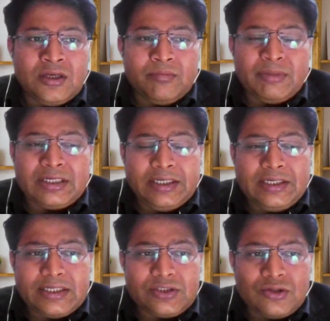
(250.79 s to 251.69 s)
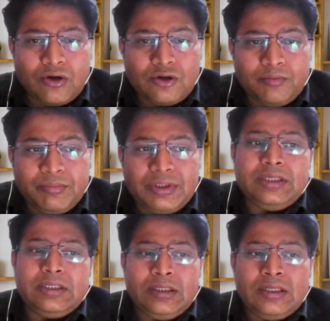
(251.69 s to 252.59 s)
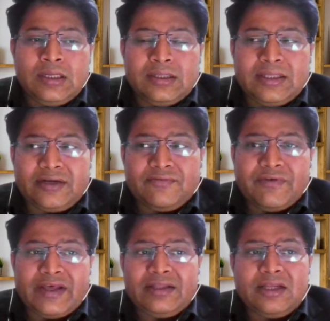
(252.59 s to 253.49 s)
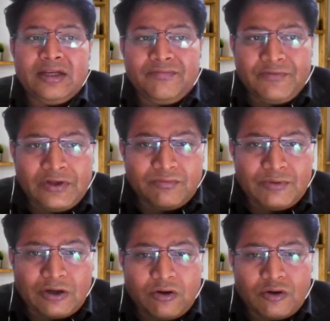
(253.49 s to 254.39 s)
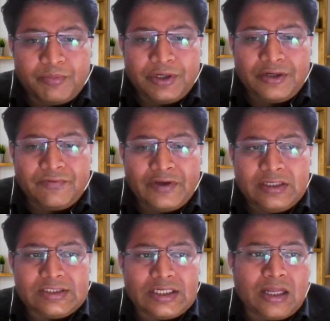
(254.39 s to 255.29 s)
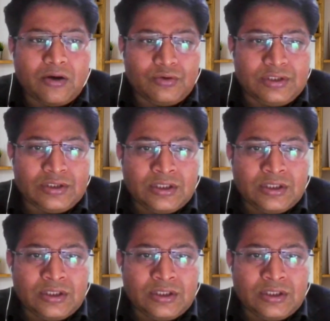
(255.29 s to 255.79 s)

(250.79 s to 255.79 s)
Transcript: But it does not mean that when the lifting of the corporate veil is allowed,